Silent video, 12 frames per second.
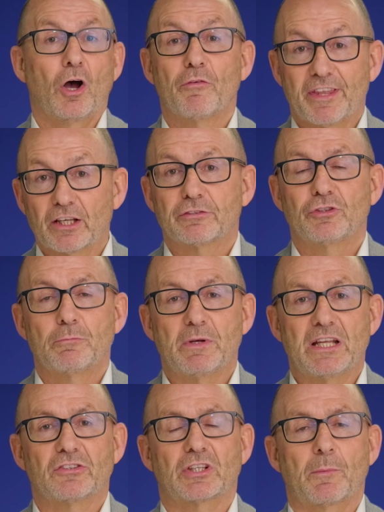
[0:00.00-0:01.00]
Over the next few
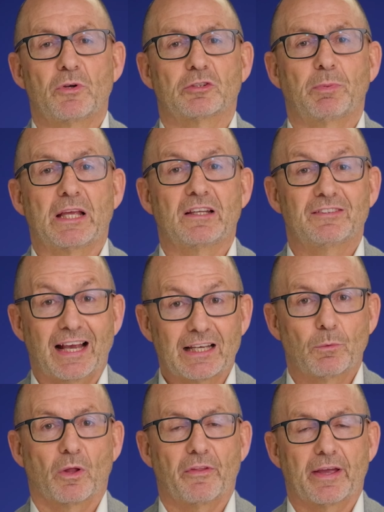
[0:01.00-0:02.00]
minutes, I'm going to explain
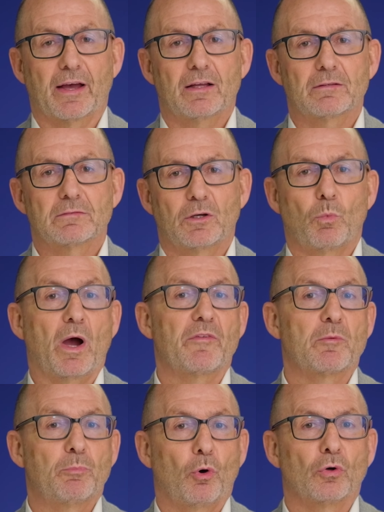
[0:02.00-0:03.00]
exactly what they are and why
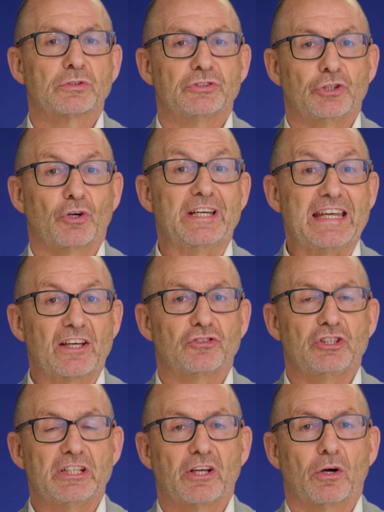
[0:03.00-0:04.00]
they're important to your ESG